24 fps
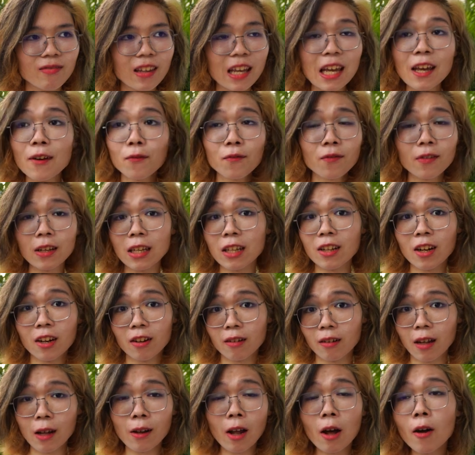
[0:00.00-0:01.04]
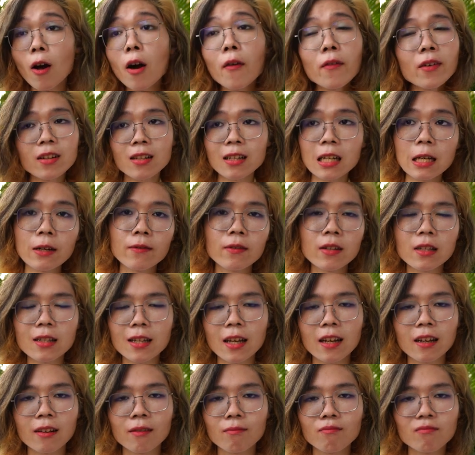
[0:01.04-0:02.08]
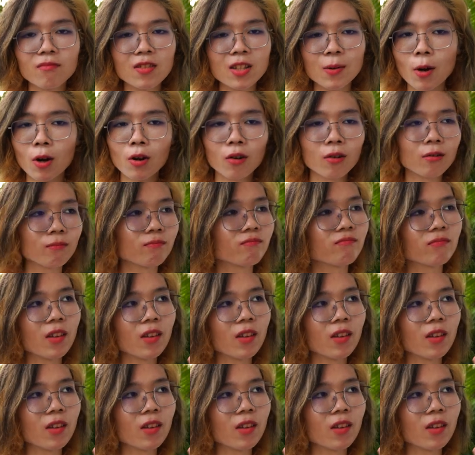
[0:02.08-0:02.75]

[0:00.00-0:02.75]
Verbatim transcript: if, you know, obviously if it's like smoke